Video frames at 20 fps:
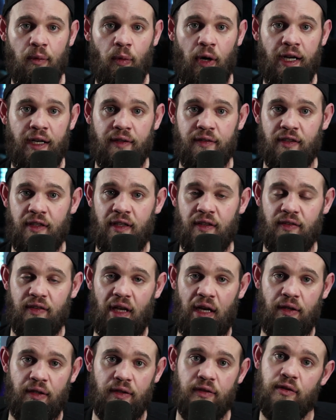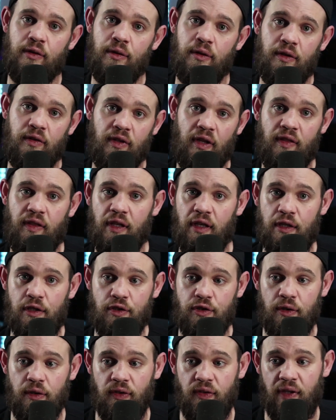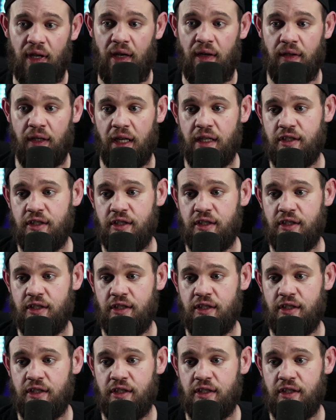Why doesn't it sound as good as I think it should sound?